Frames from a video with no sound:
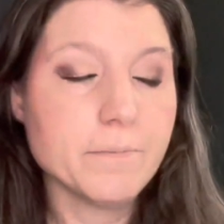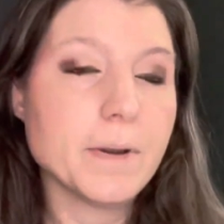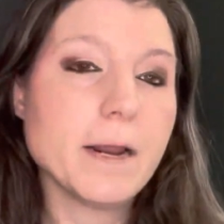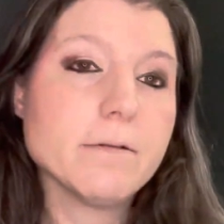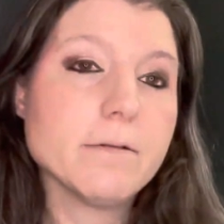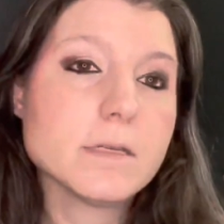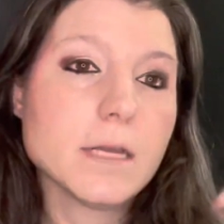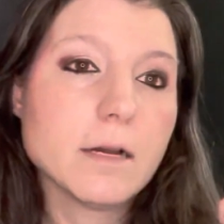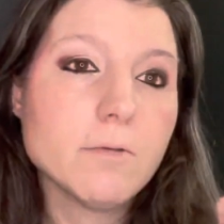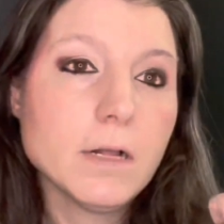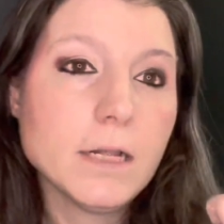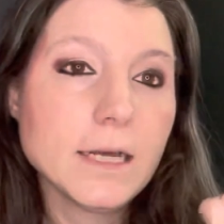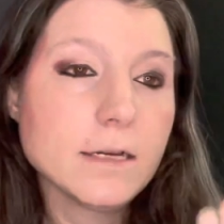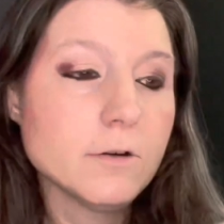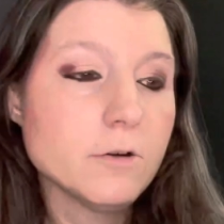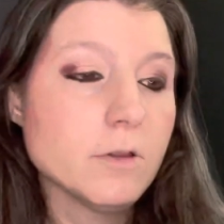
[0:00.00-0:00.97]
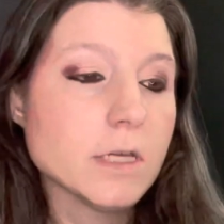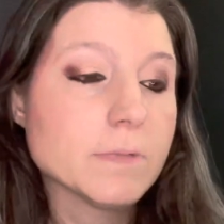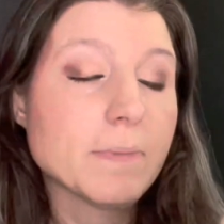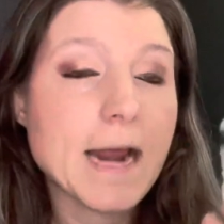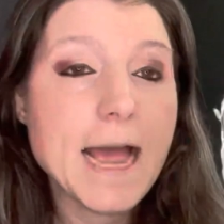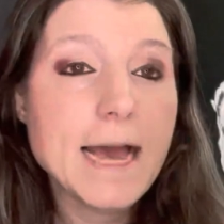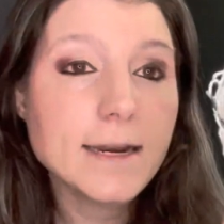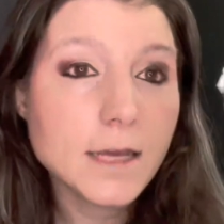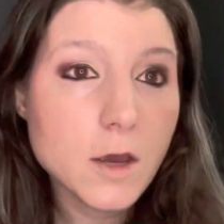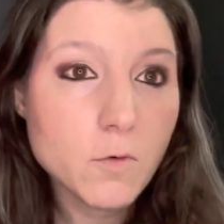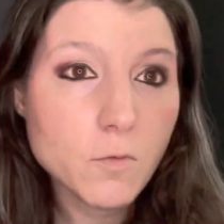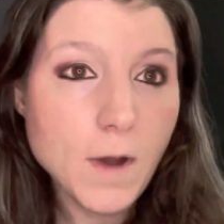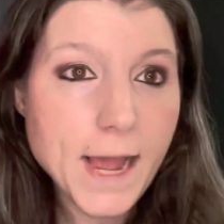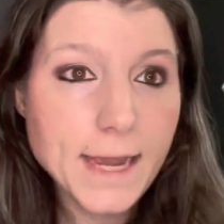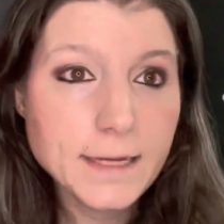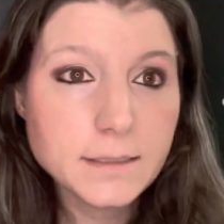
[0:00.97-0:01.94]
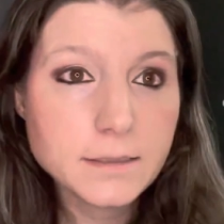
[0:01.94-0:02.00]
But I was like, well, I could do this. But I had to get
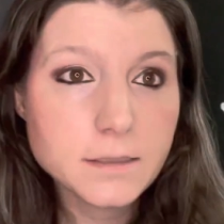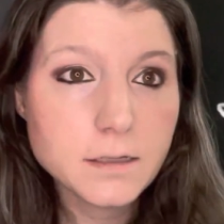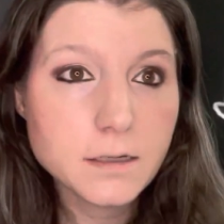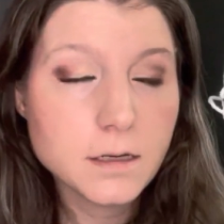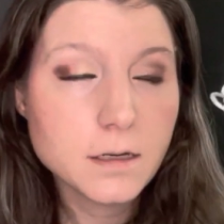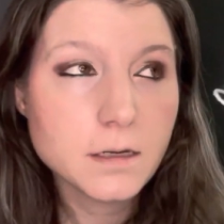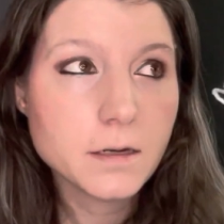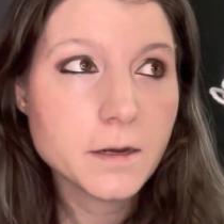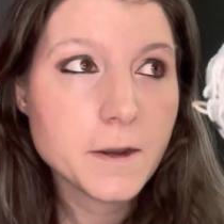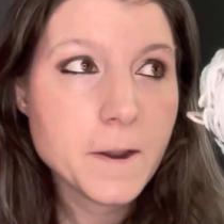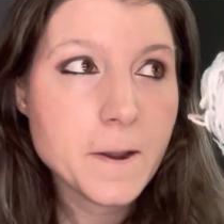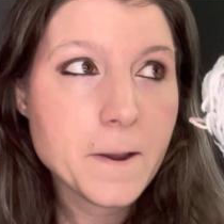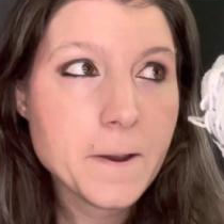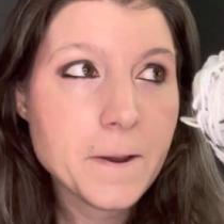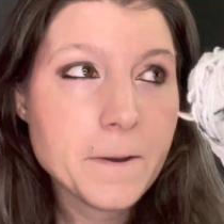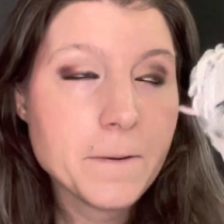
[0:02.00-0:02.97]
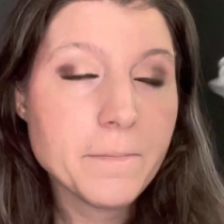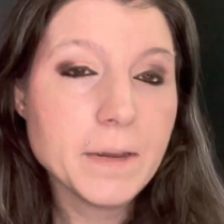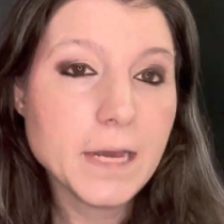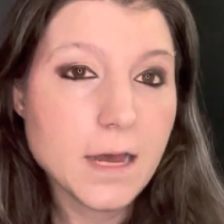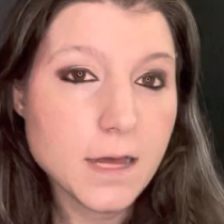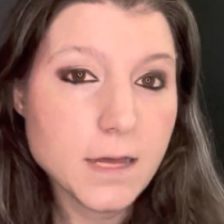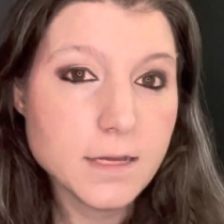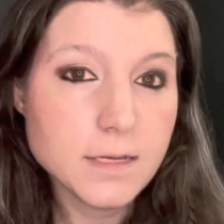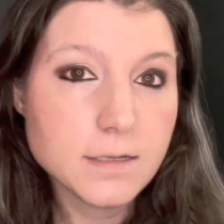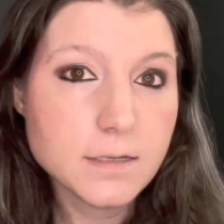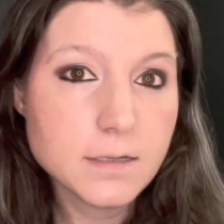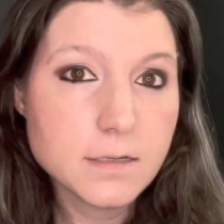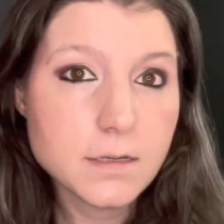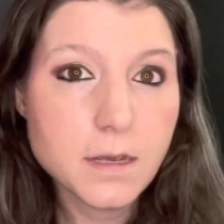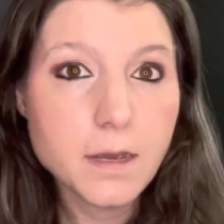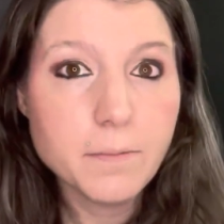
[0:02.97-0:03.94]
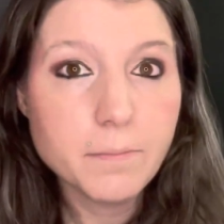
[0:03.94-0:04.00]
white
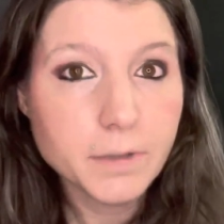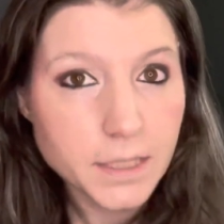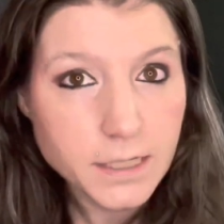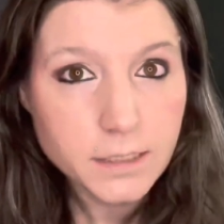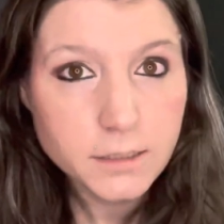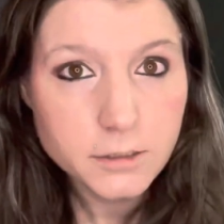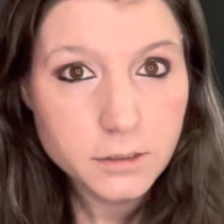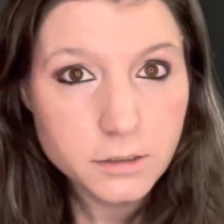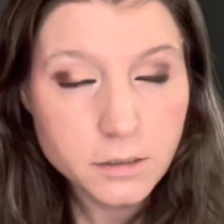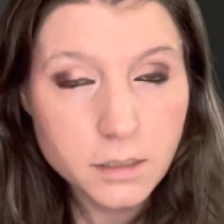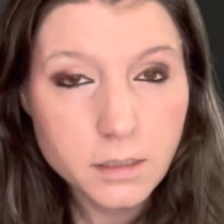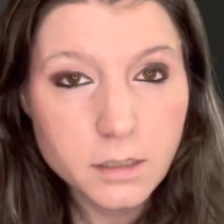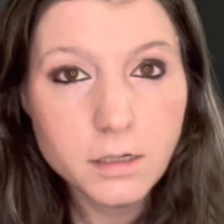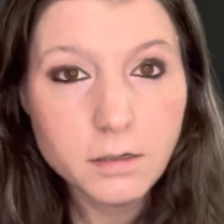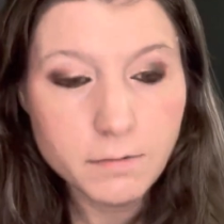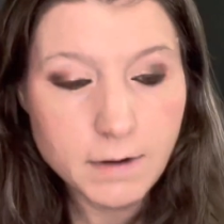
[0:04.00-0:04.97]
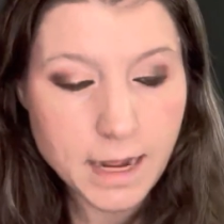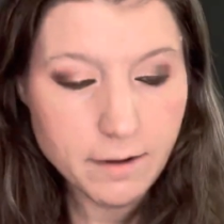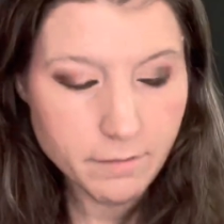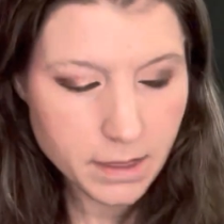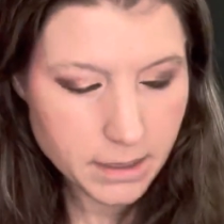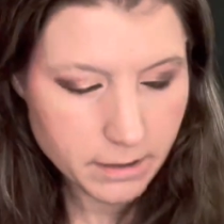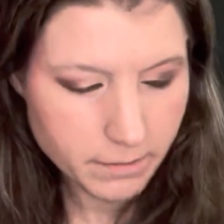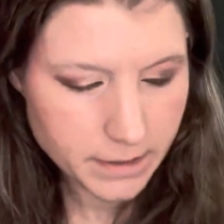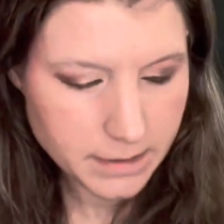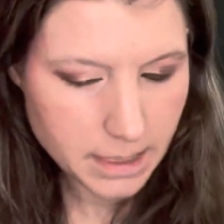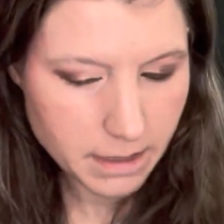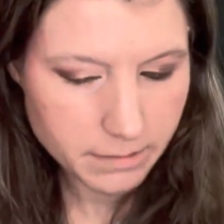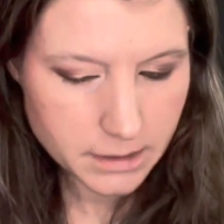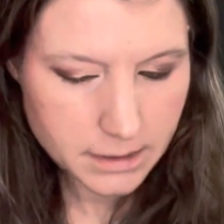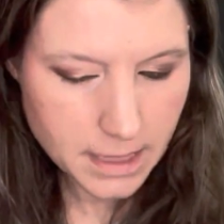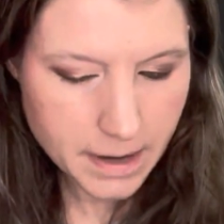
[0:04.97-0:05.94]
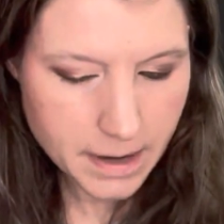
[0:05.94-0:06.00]
because bleach, right? I think we
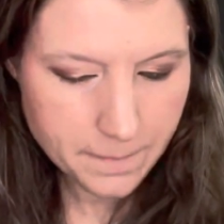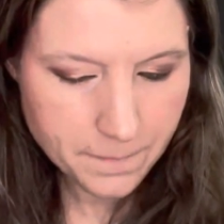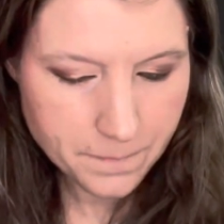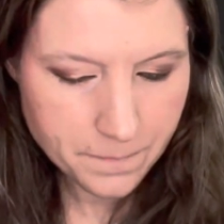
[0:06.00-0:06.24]
established that.